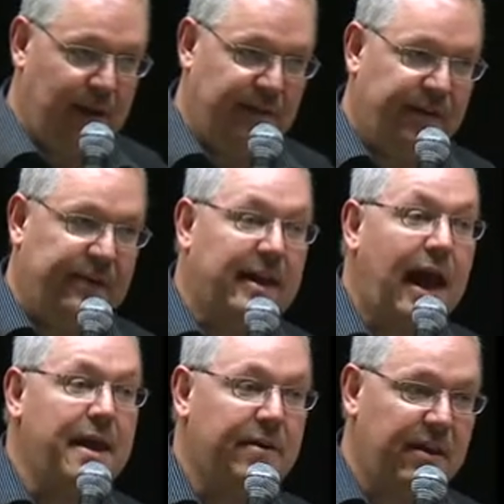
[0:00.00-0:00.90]
as a
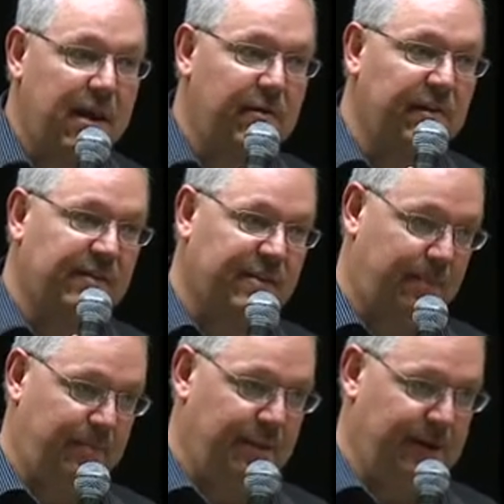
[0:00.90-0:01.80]
dietary
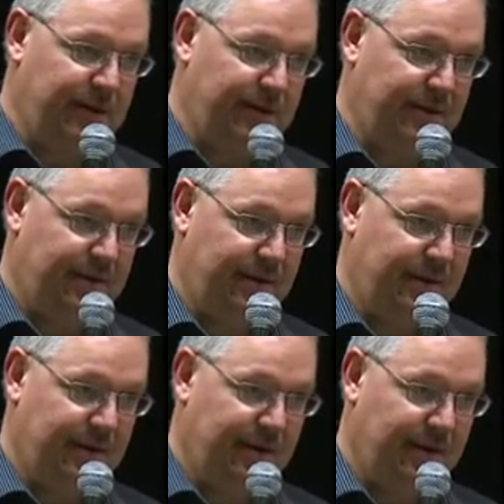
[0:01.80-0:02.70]
supplement
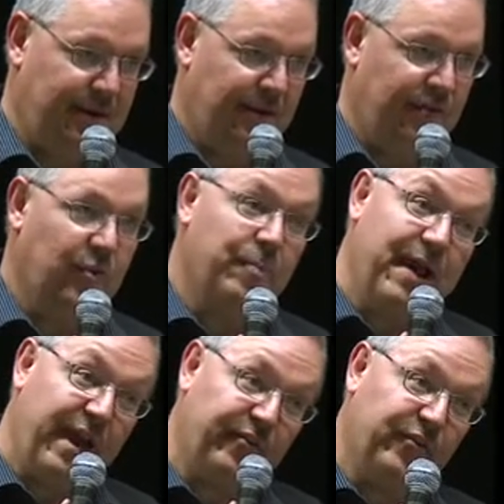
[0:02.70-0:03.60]
to
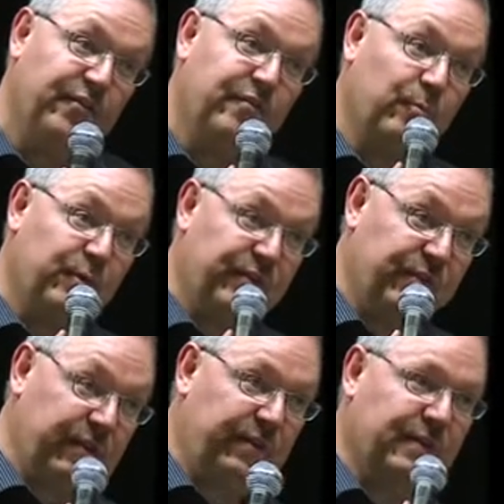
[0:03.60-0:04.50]
patients
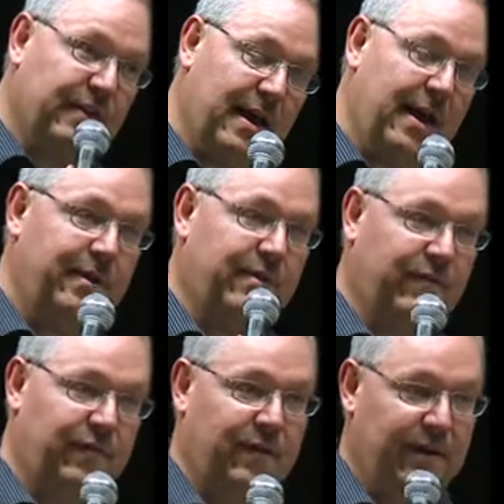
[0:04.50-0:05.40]
with this kind
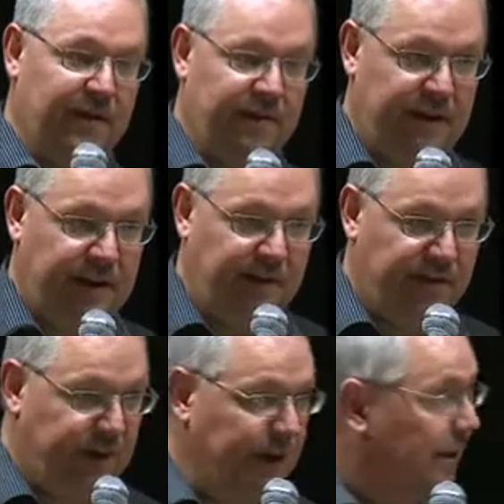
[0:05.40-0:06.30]
of
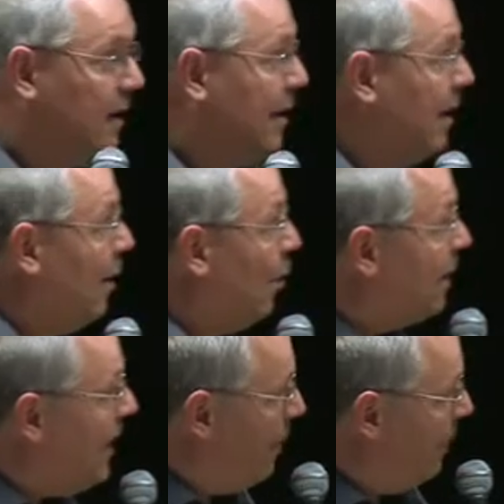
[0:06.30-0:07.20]
CDG,
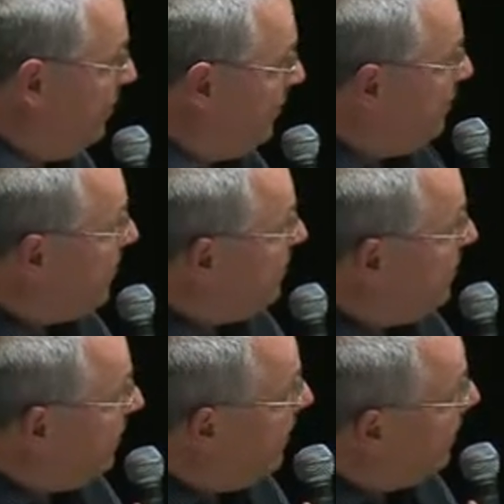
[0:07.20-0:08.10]
what happens? You can
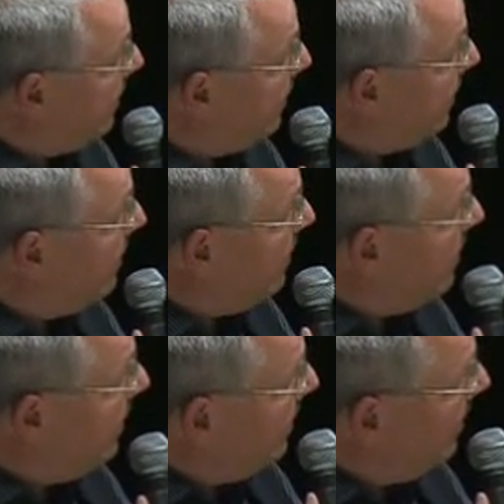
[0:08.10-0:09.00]
see here.
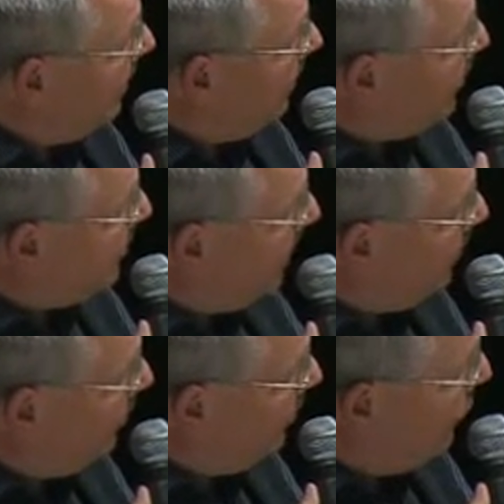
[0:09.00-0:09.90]
We started with the